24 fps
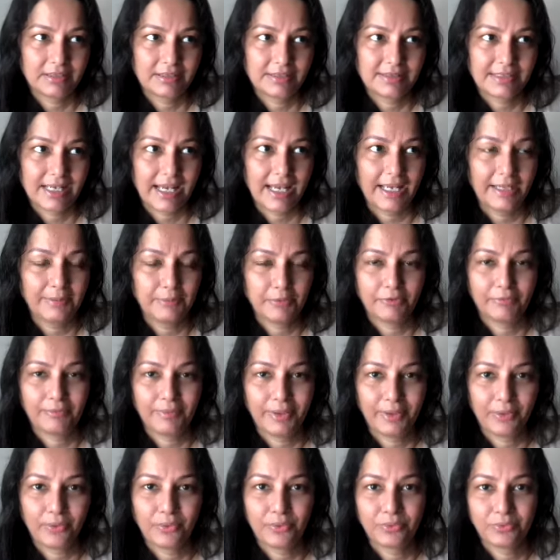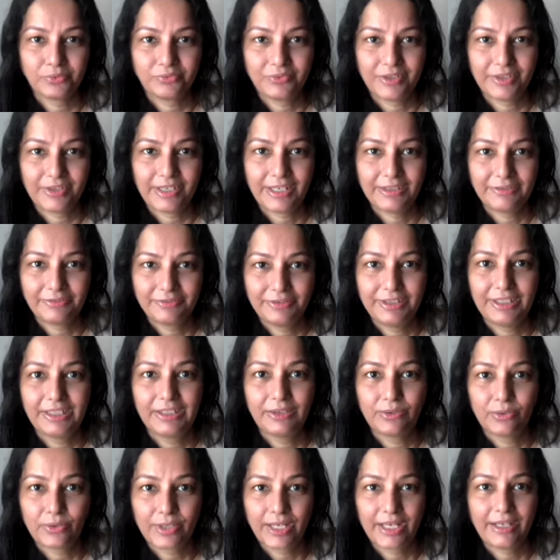time of my own where I
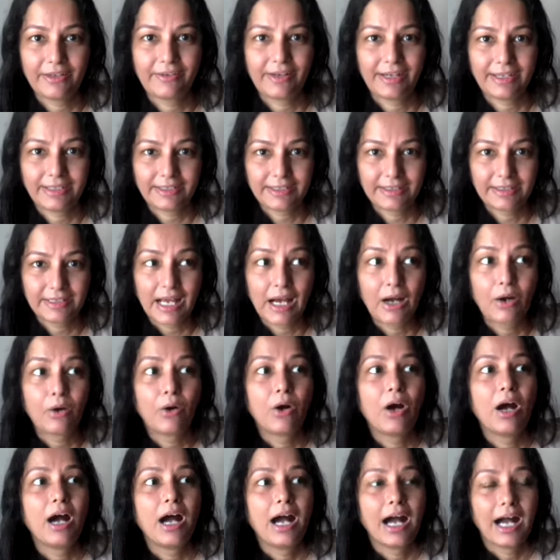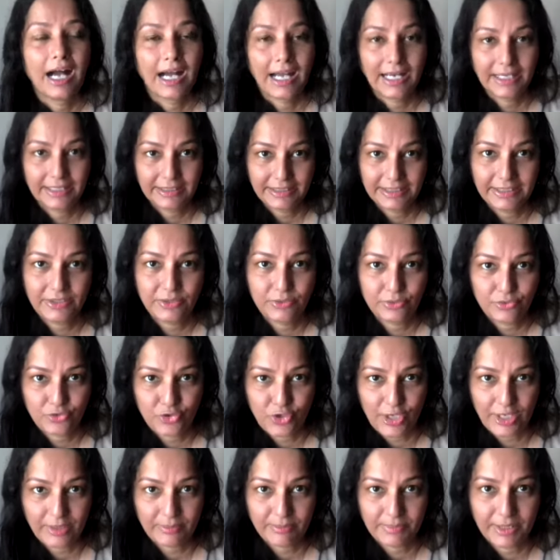feel okay, right now I need to
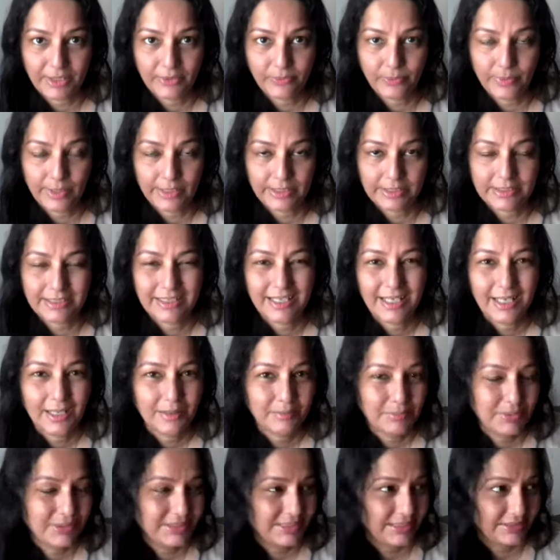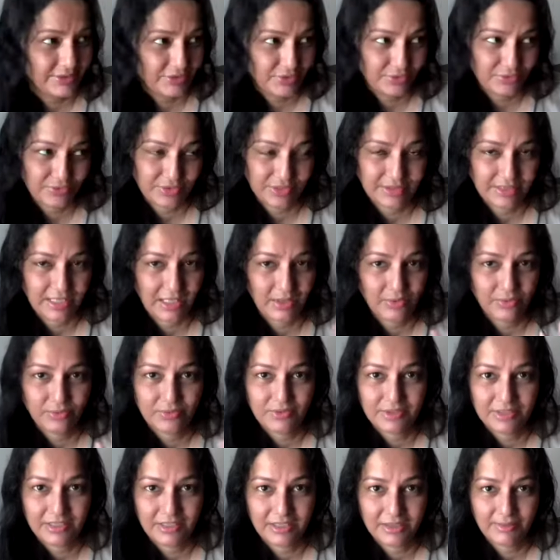check my weight. Please excuse the
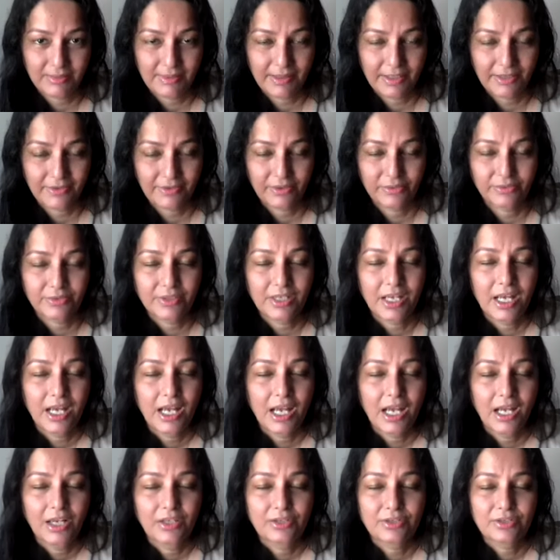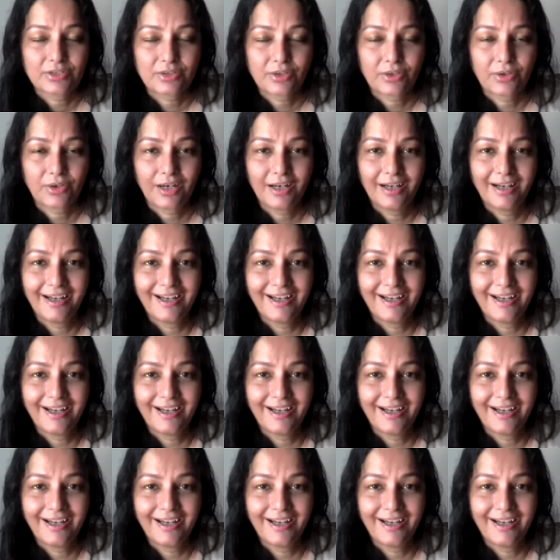sounds in the background. So